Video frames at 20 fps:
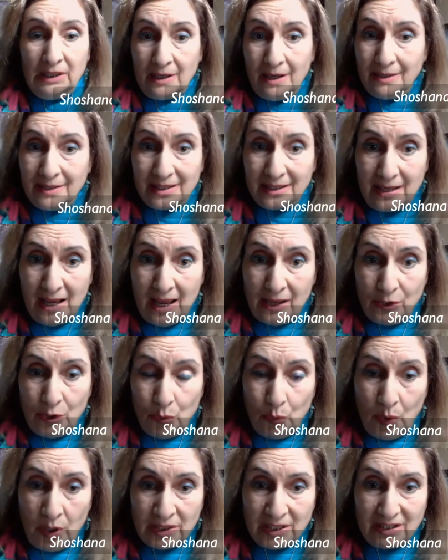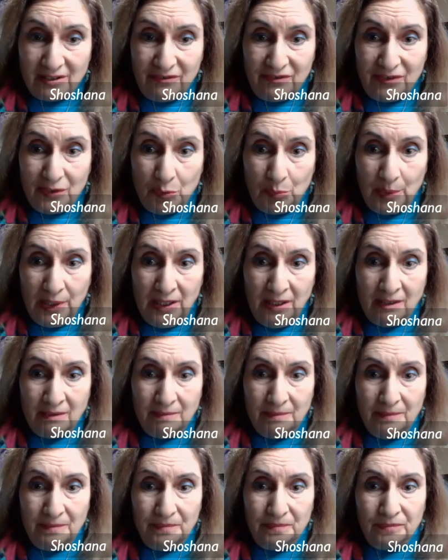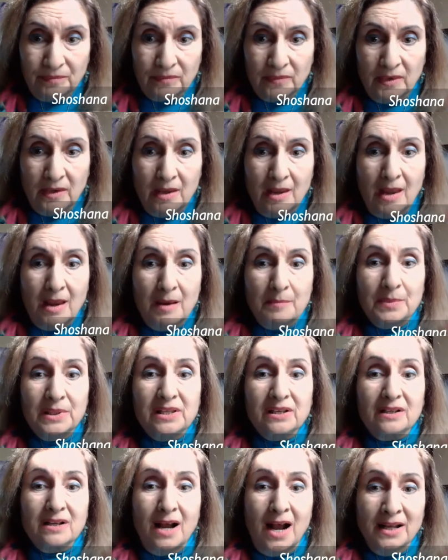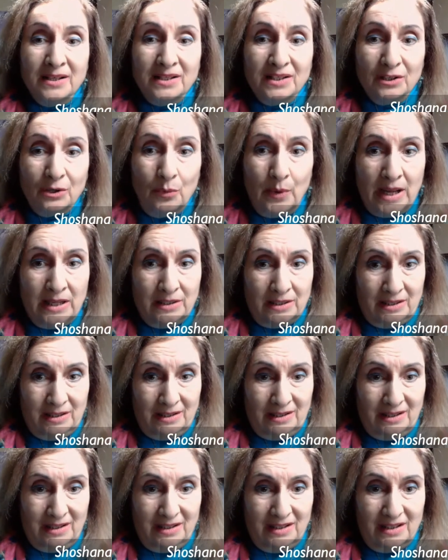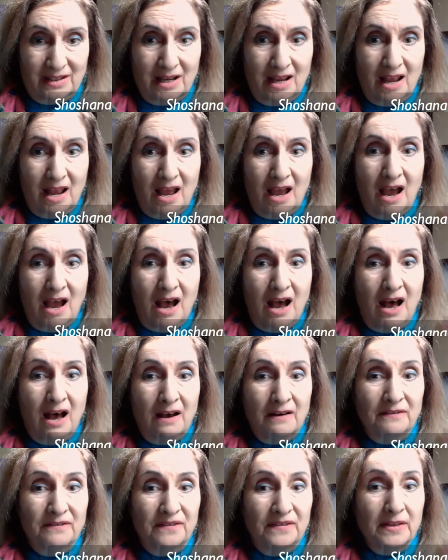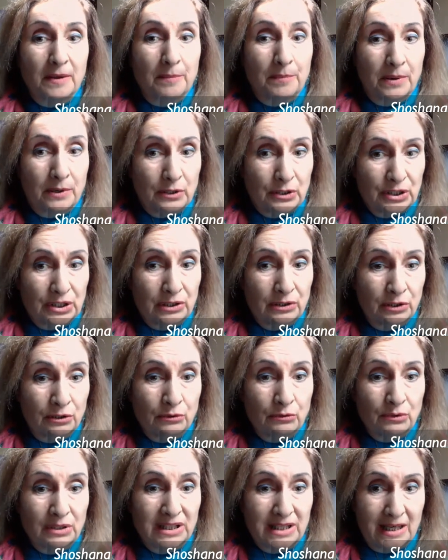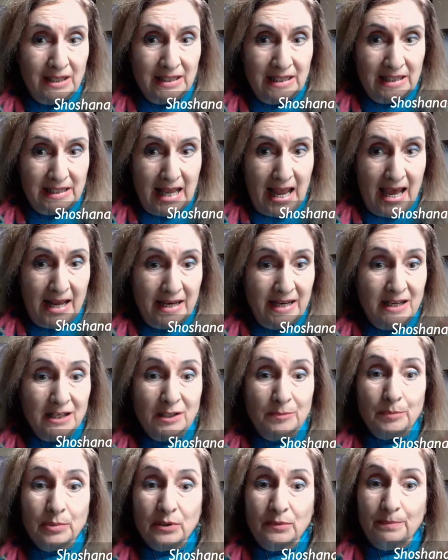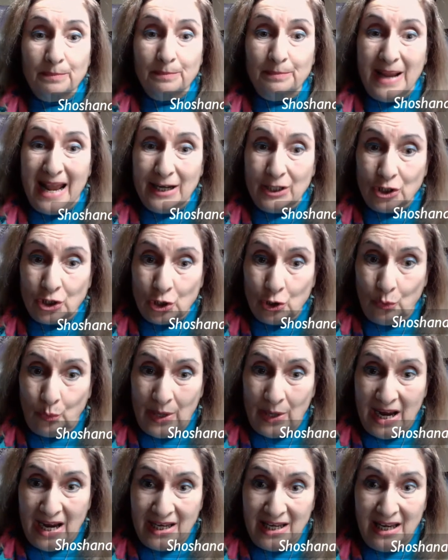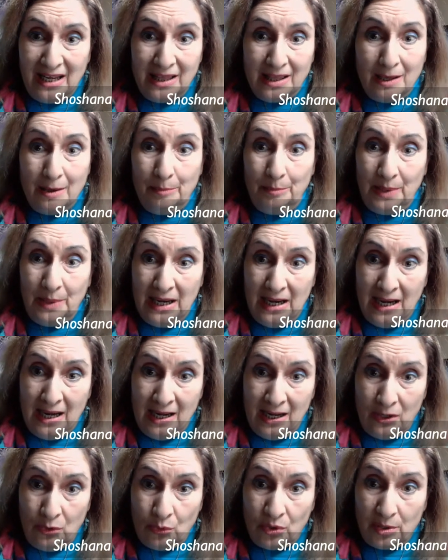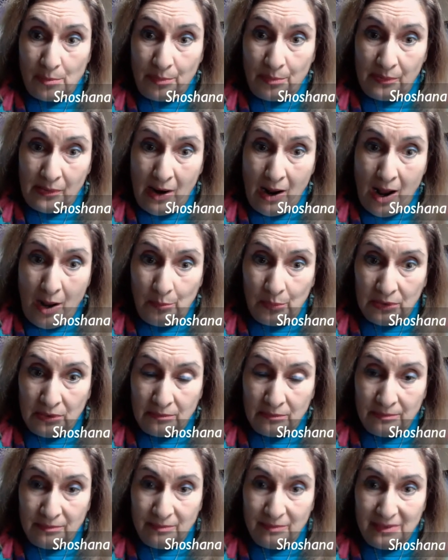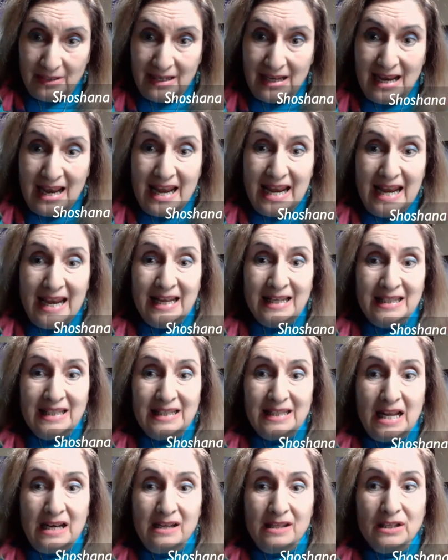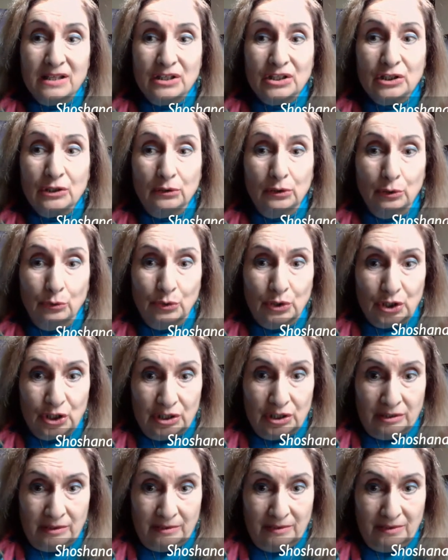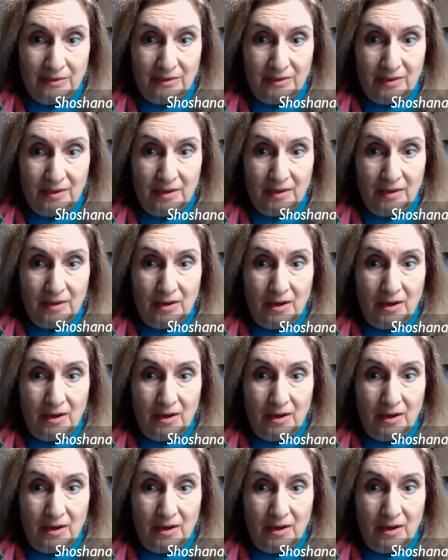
Because again, who wants to feel pain? But the consequences of the person who does that is perpetuating the pain or the problem instead of the solution